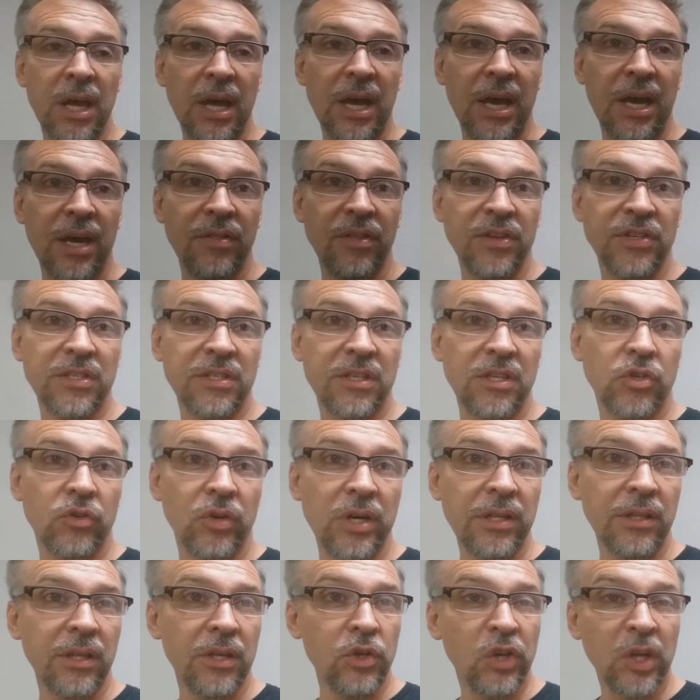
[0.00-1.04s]
Uh, this is a
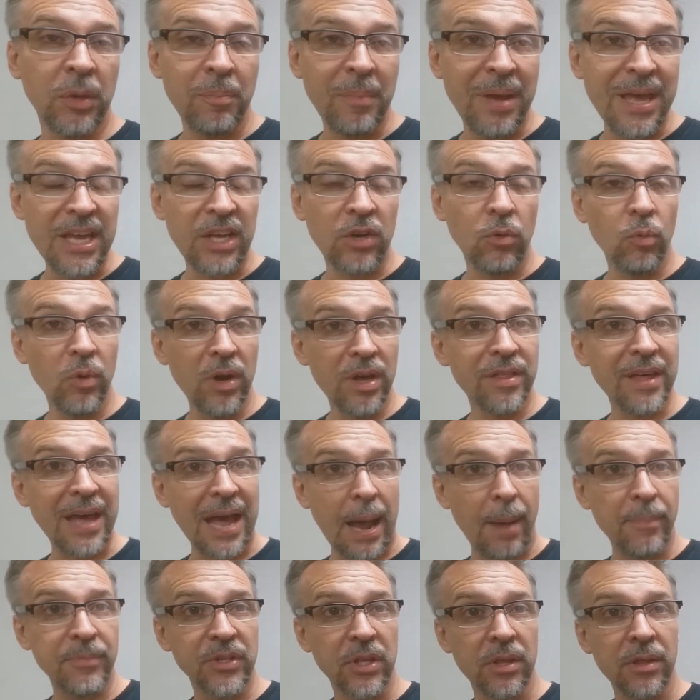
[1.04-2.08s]
drink that you can make with
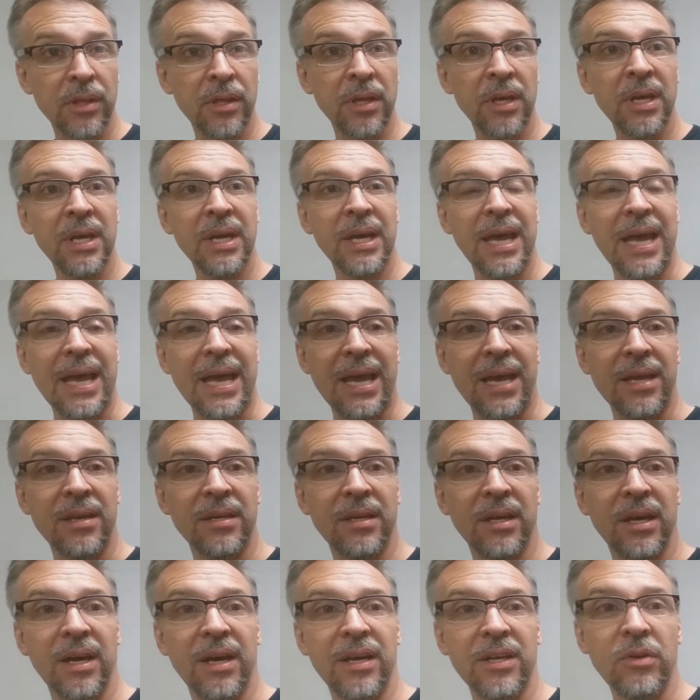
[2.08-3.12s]
absinthe,
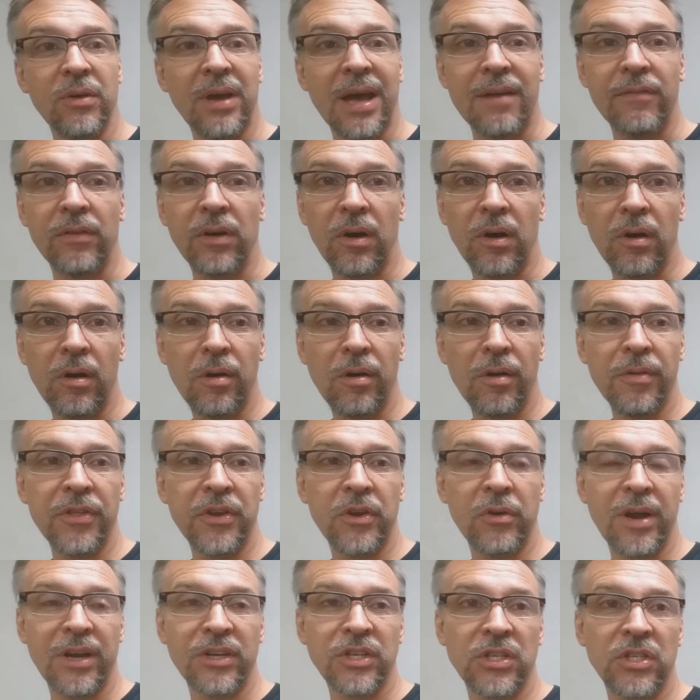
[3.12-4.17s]
and uh, you have all
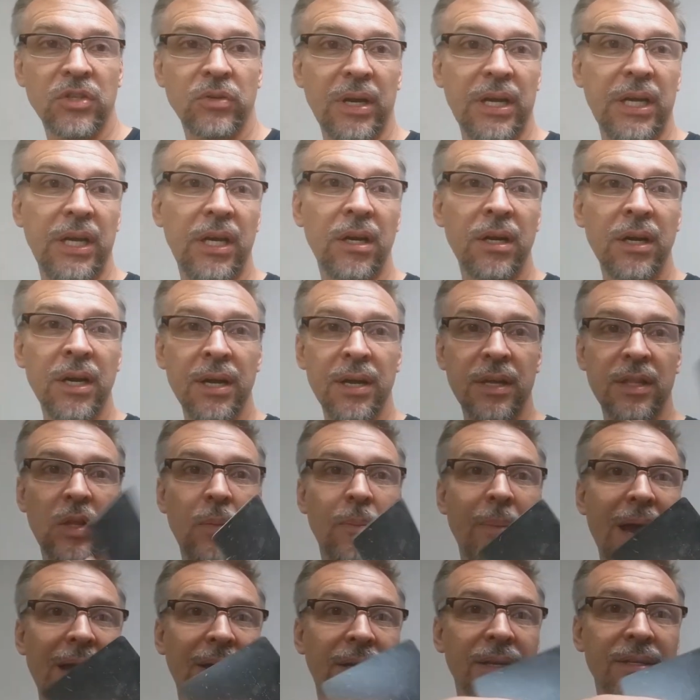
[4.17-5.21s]
the directions right here.
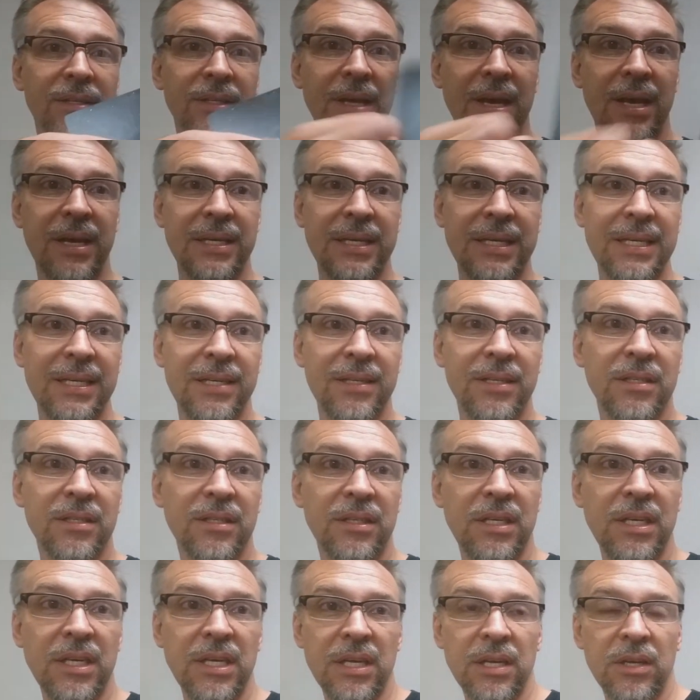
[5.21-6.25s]
The back design
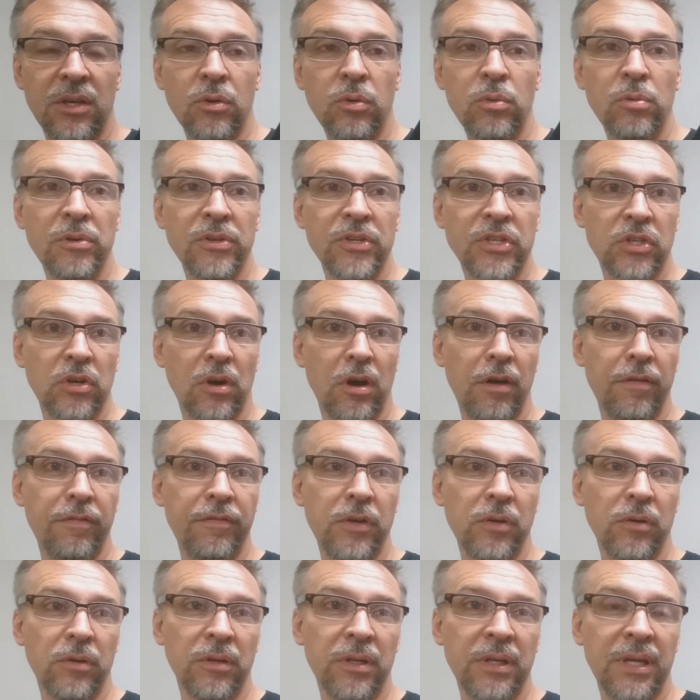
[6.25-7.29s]
is the cool star
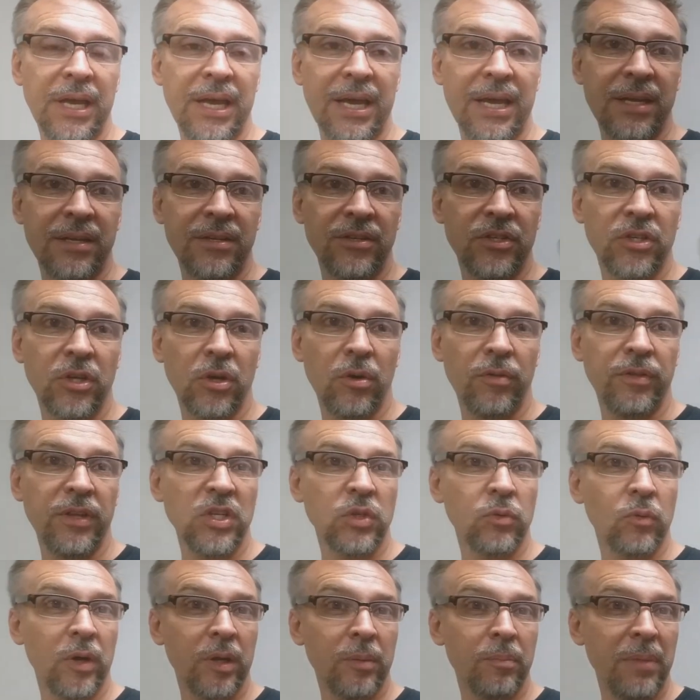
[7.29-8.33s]
field, and so
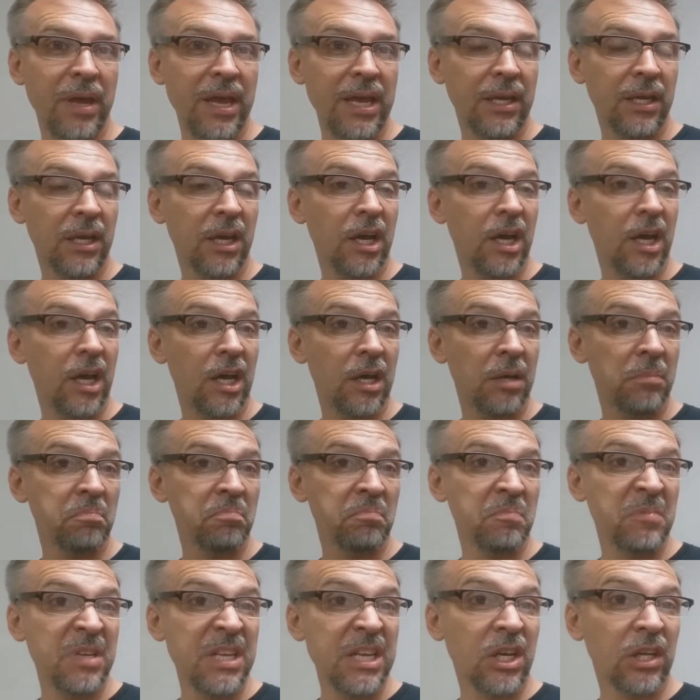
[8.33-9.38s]
these would make uh,
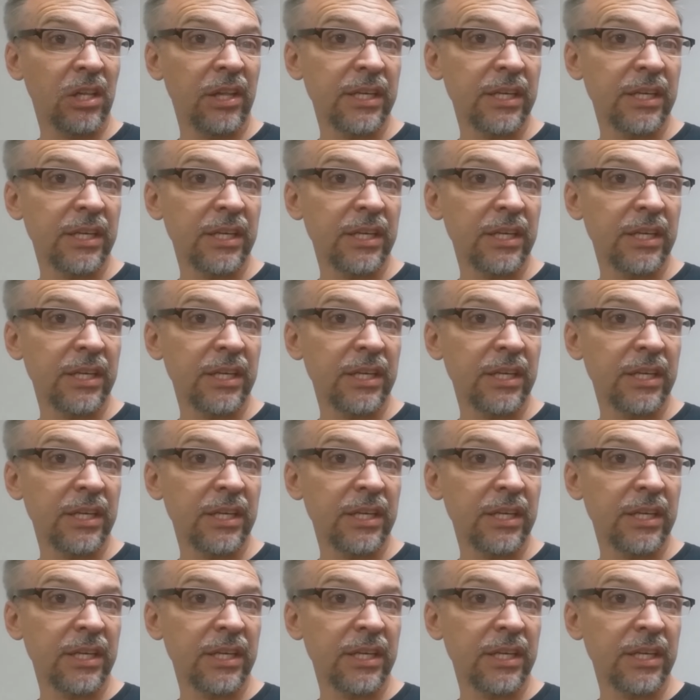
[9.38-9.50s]
neat